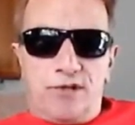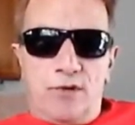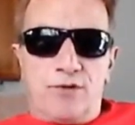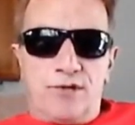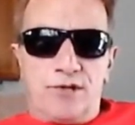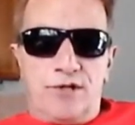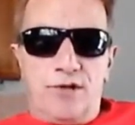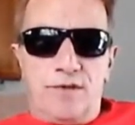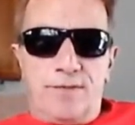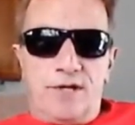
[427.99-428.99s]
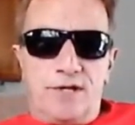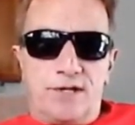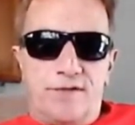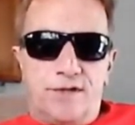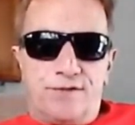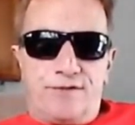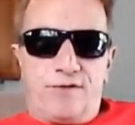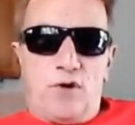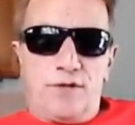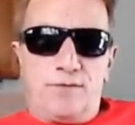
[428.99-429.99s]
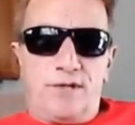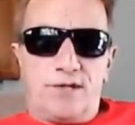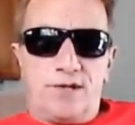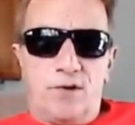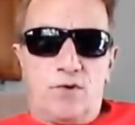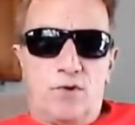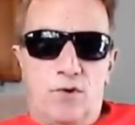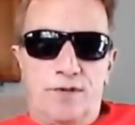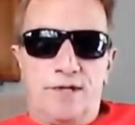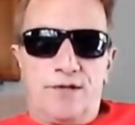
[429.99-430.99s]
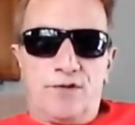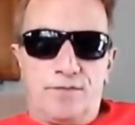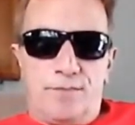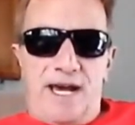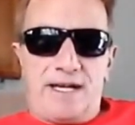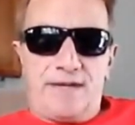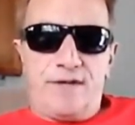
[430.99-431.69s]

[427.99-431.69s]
Social Security because of his fraud with his so-called injured back.